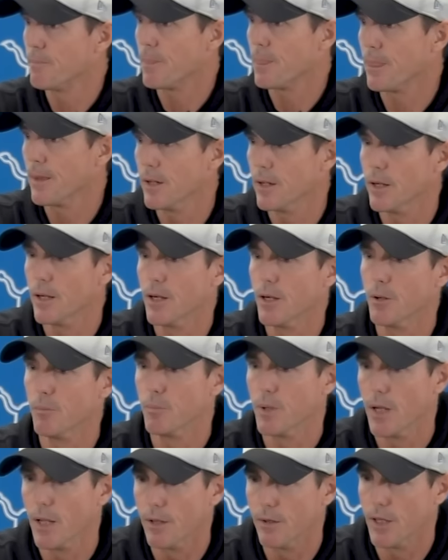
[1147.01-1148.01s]

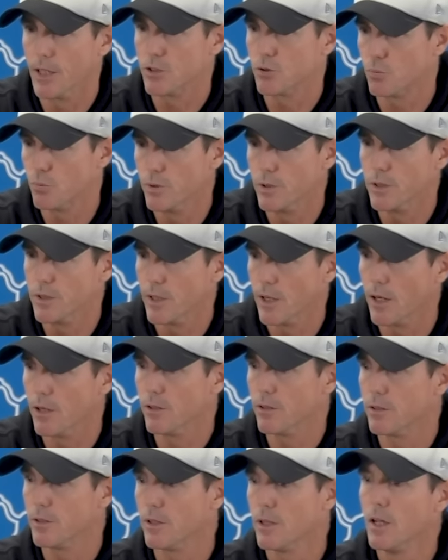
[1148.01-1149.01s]
And that's really
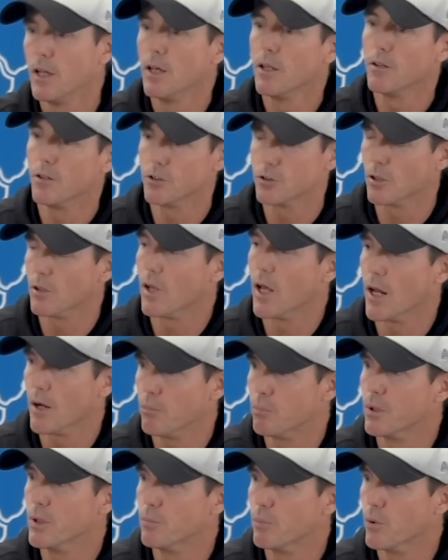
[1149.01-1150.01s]
how there's a lot
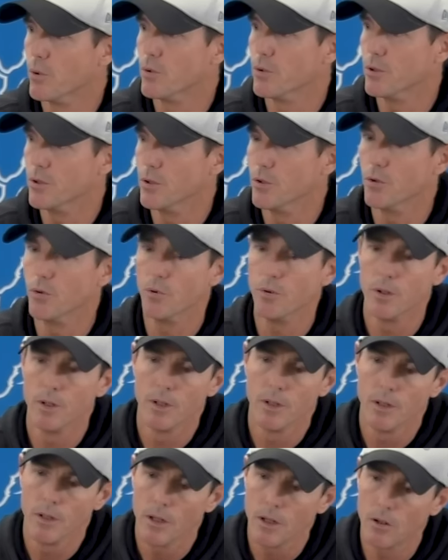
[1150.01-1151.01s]
of people who,
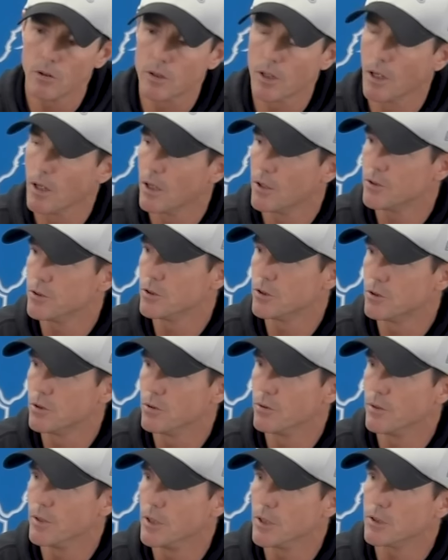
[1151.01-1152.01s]
okay, I'll just
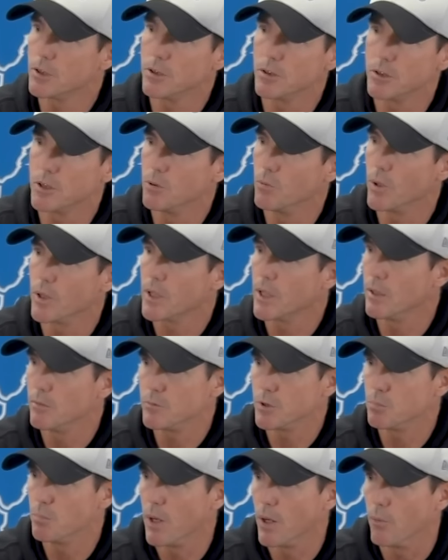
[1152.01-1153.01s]
do this and see what
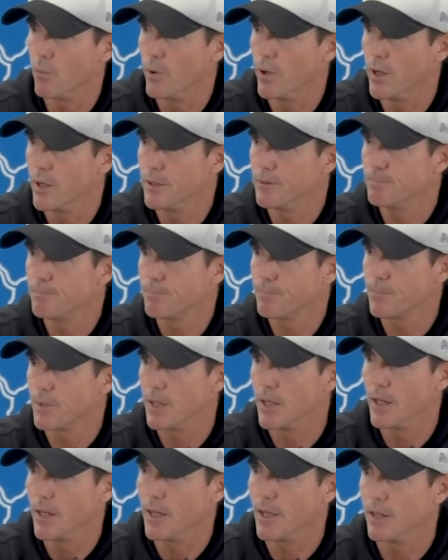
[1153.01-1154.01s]
comes my way.
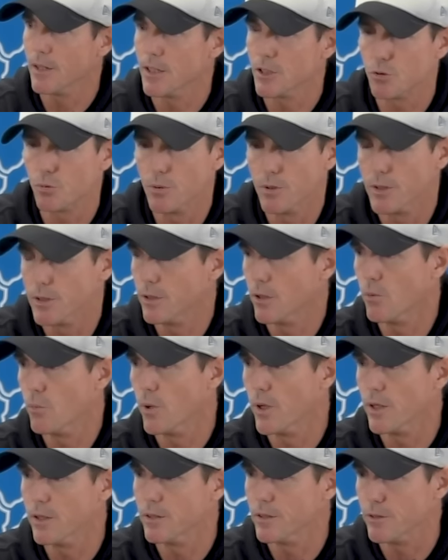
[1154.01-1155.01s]
And that's really no
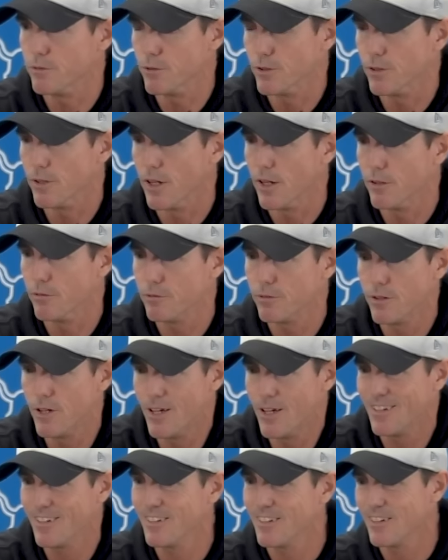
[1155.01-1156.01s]
way to live your life.
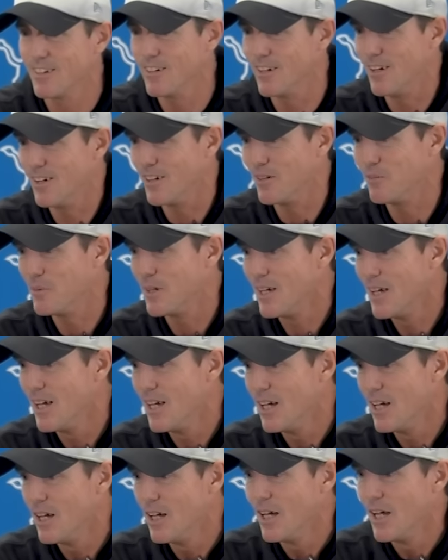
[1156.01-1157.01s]

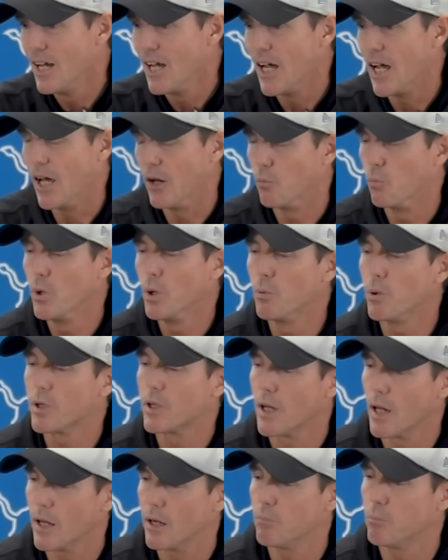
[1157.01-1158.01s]
And we were
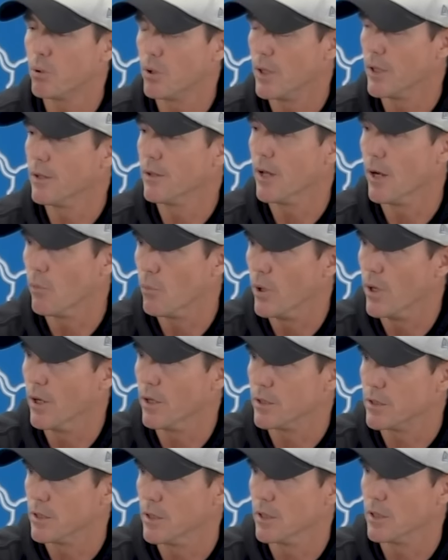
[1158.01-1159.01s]
kind of playing that way
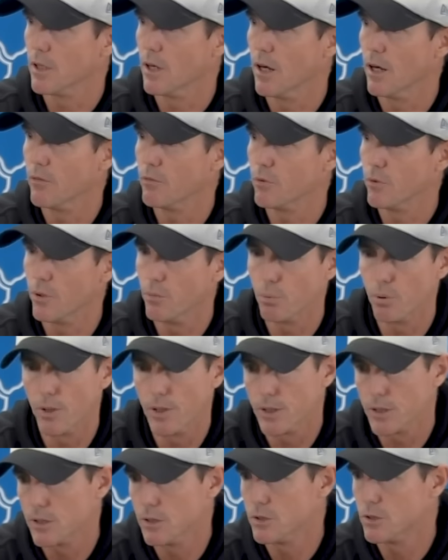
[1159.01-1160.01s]
on kickoff. We were
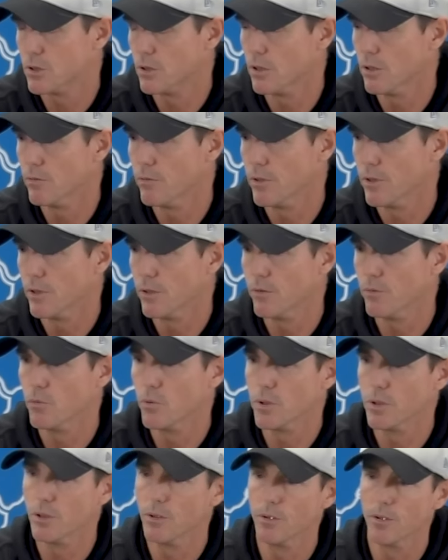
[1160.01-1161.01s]
playing conservative.
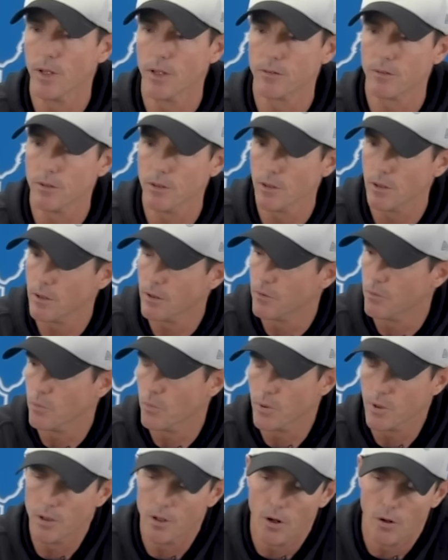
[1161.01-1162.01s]
We know that
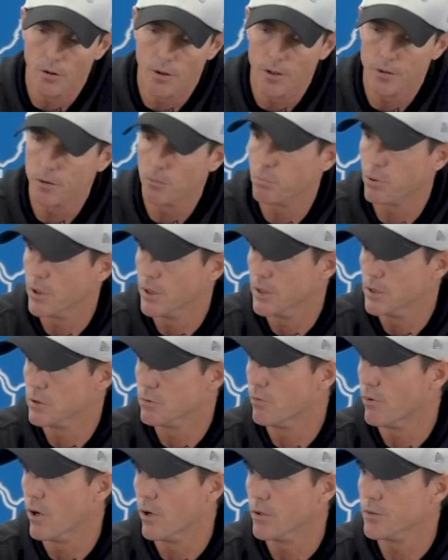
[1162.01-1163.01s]
the play is
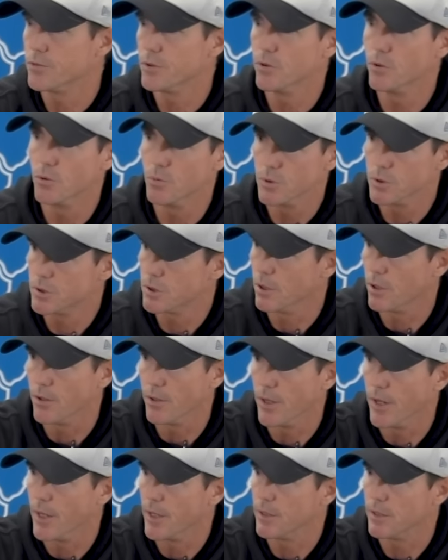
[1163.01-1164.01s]
volatile. We saw
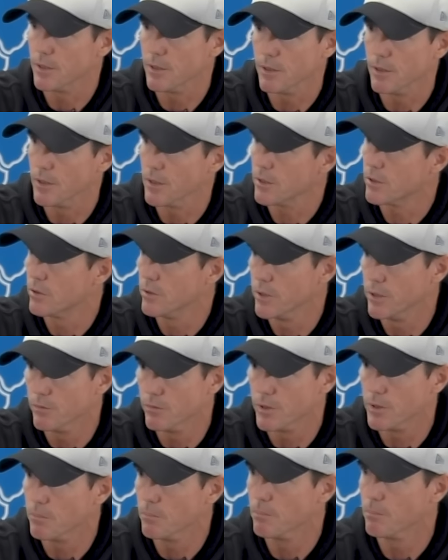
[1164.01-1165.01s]
that in the
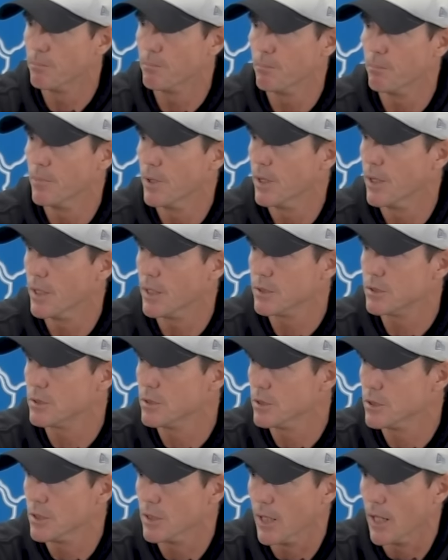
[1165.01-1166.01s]
Cleveland
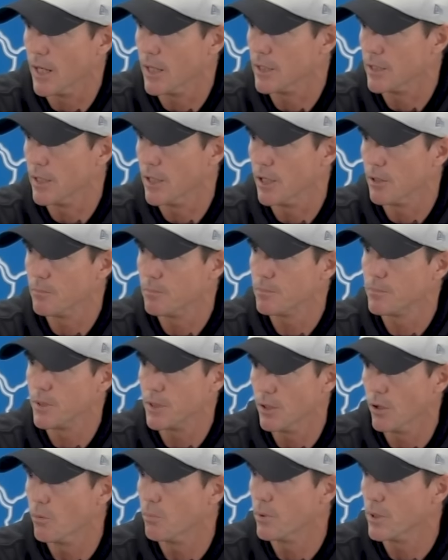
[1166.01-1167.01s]
Cincinnati game,
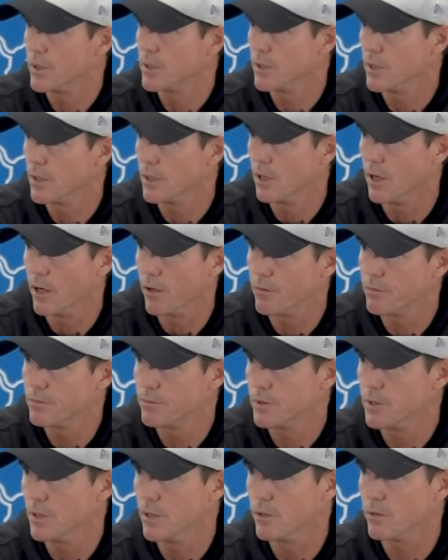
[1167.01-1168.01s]
the opening
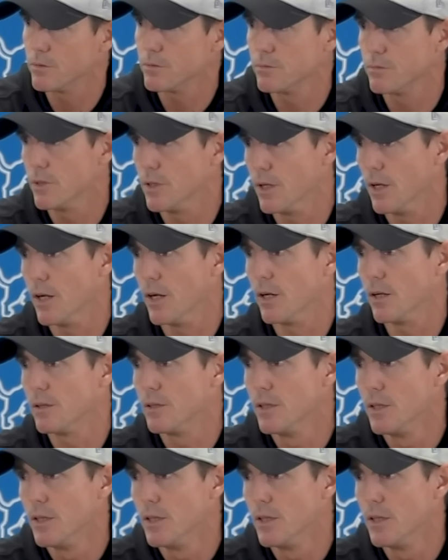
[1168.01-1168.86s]
kickoff, you know.